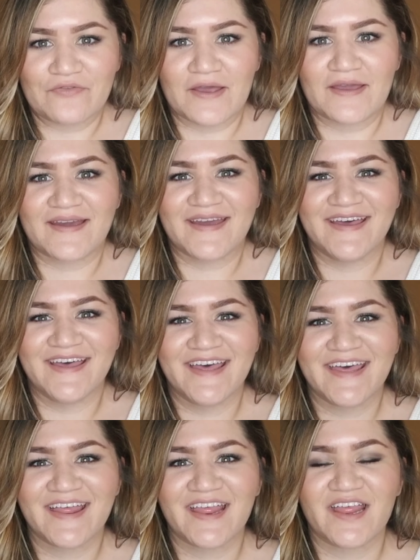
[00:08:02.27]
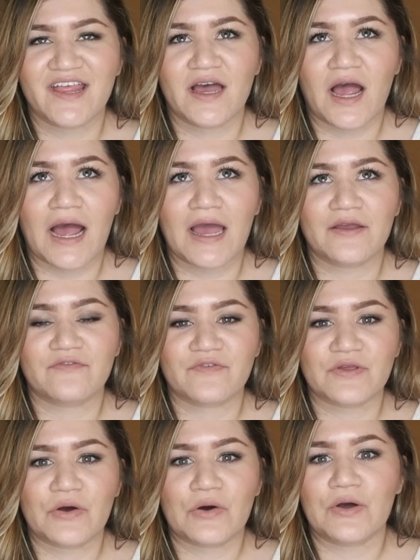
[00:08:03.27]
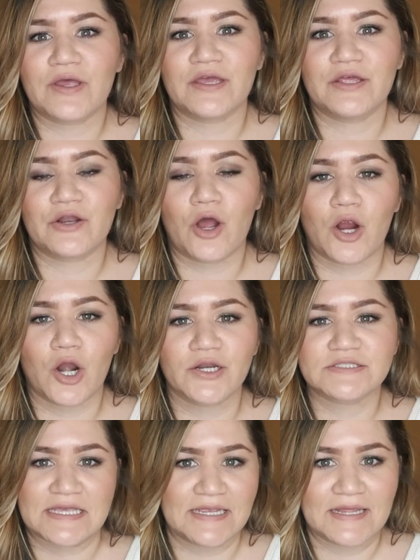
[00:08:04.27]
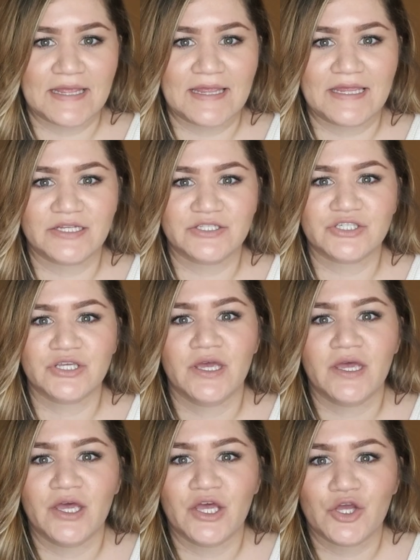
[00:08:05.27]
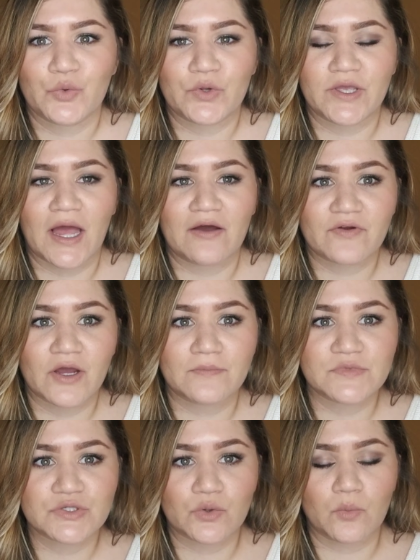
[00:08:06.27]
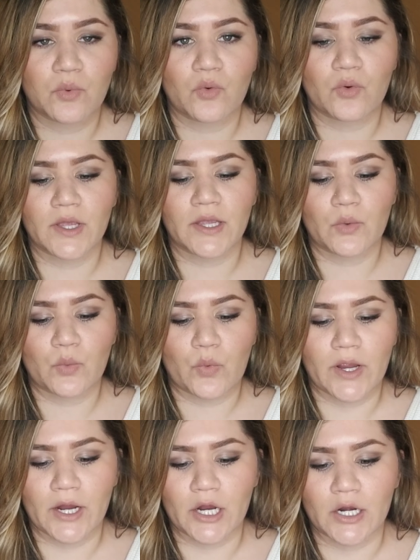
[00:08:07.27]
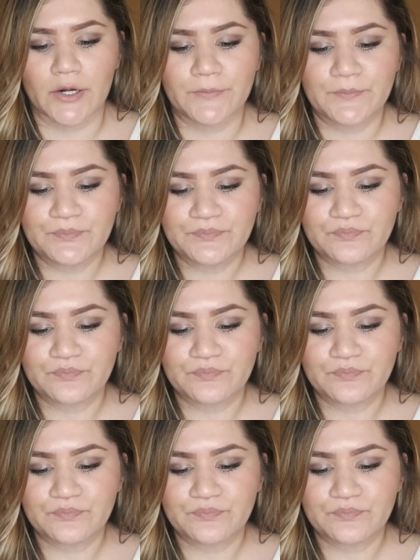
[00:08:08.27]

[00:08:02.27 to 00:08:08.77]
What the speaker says: Like I feel in our day and age, we have come to a point where